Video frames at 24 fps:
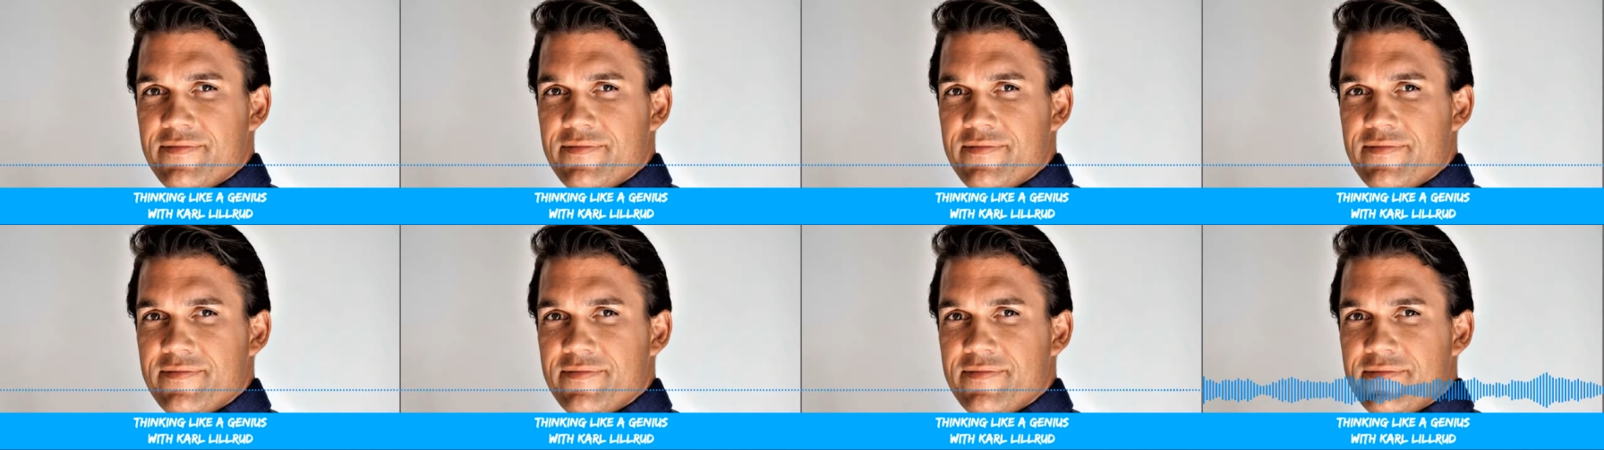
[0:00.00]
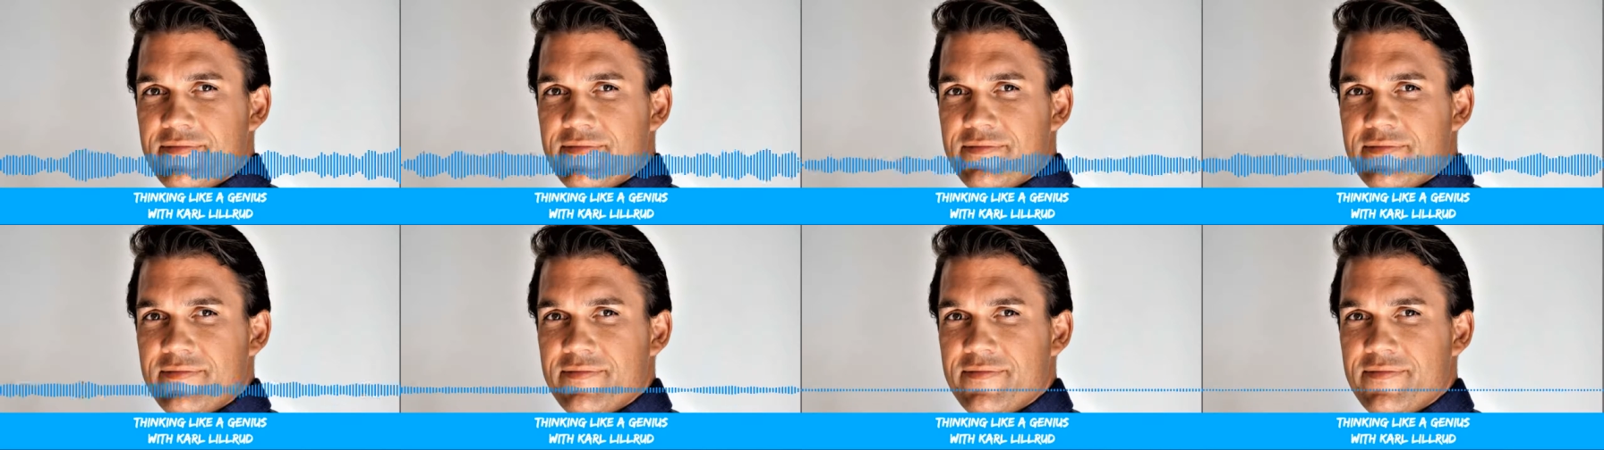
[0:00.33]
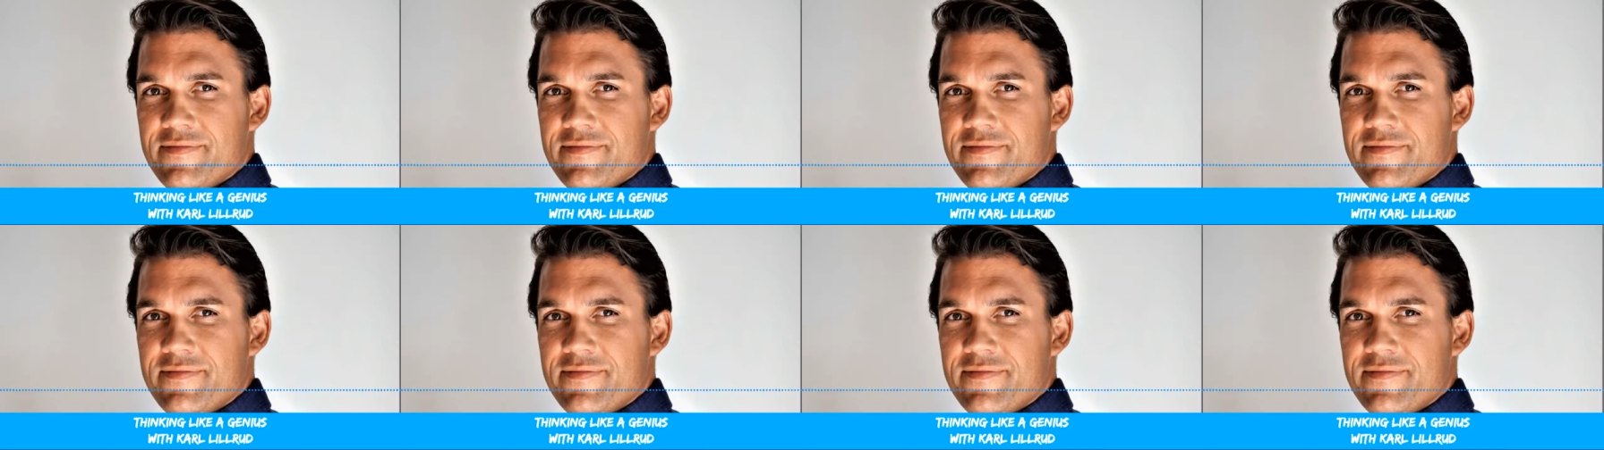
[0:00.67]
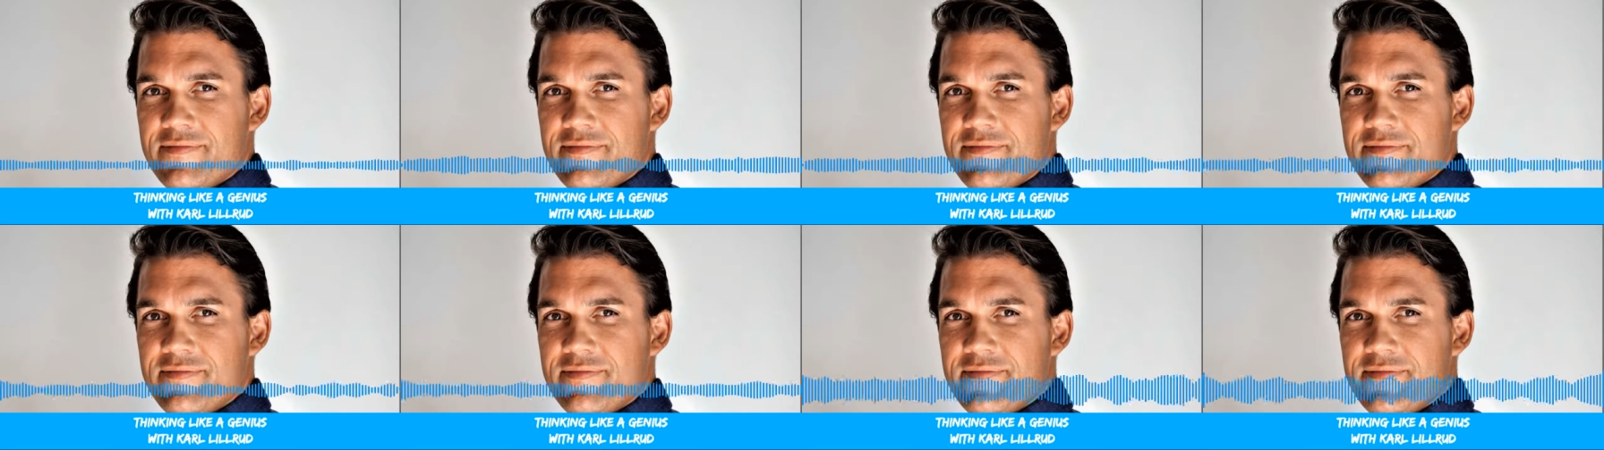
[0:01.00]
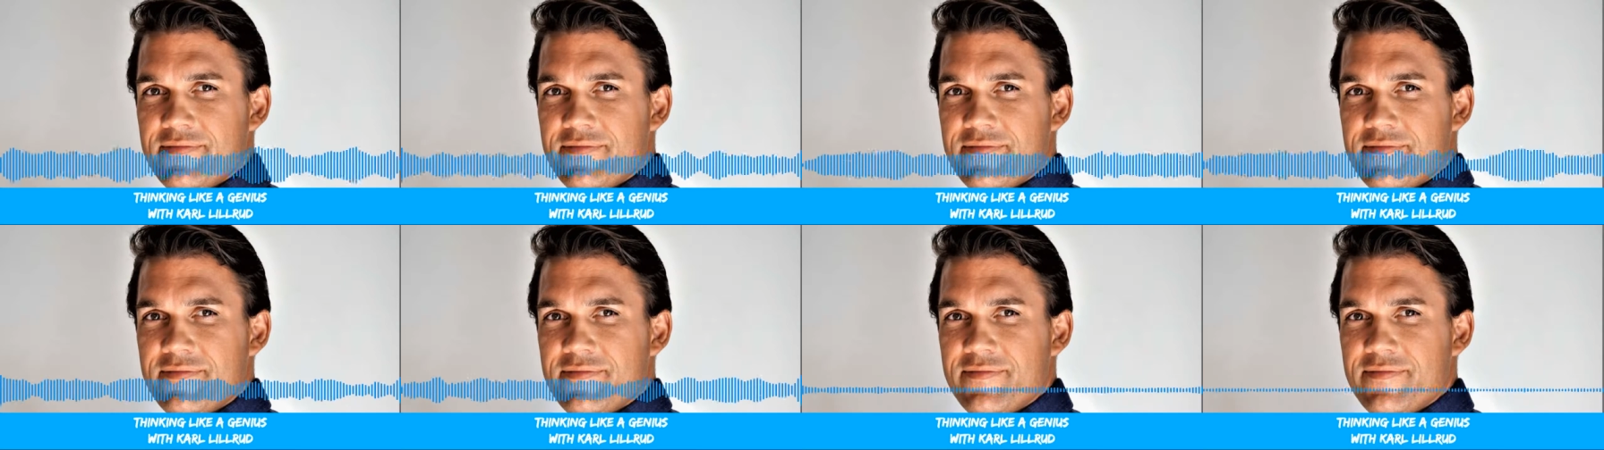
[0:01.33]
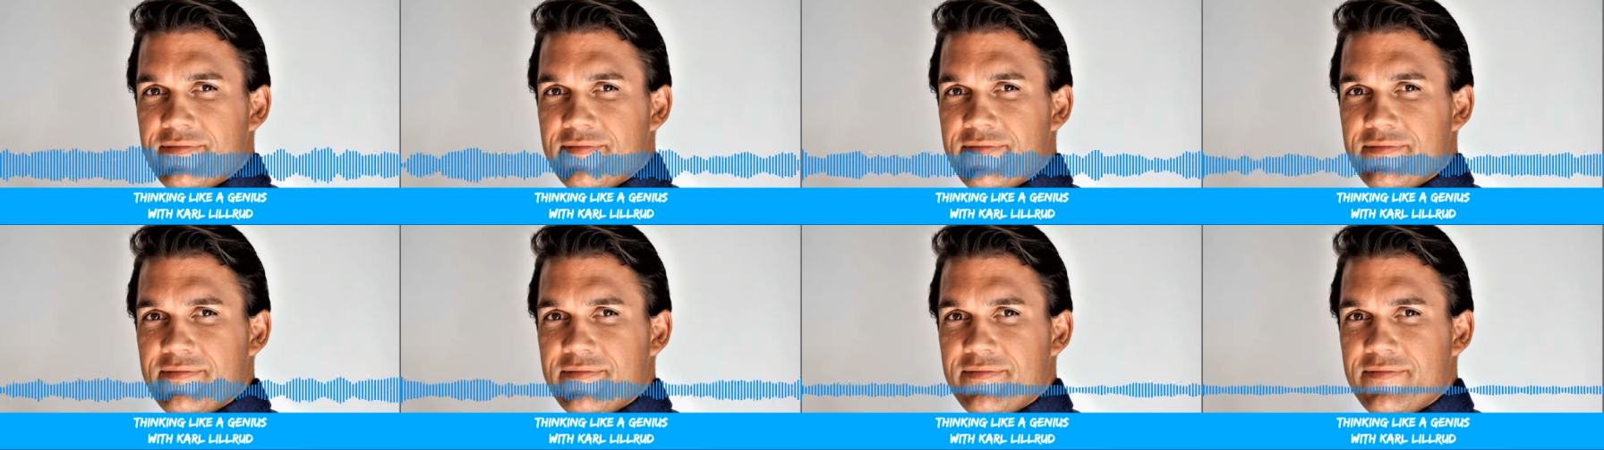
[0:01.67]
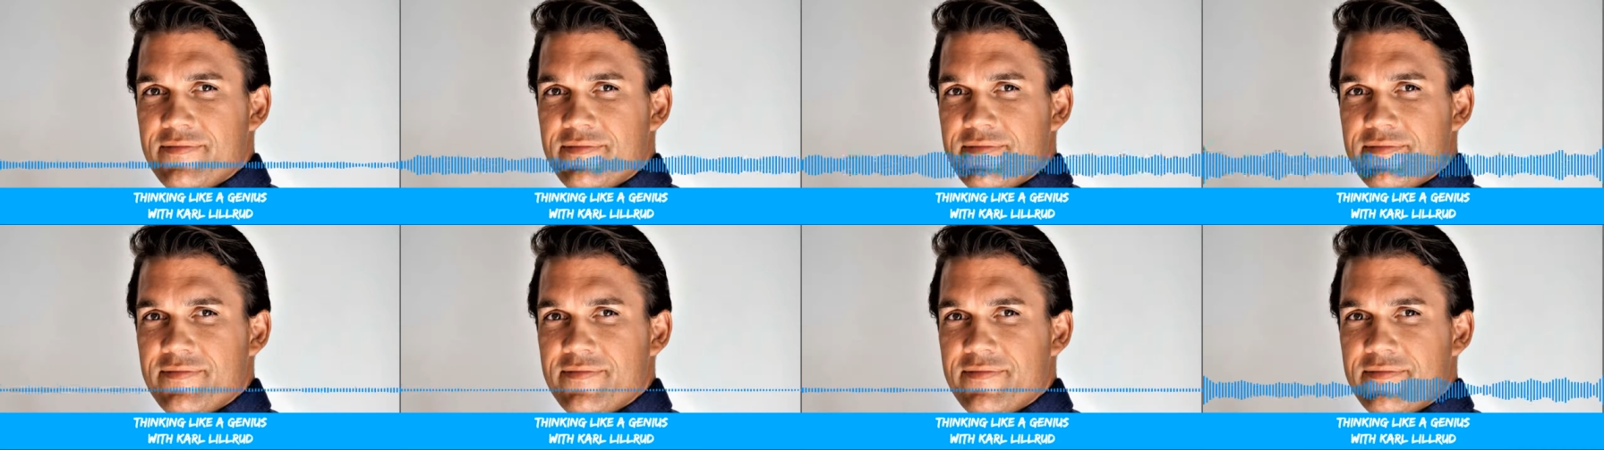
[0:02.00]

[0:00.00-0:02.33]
these small things that can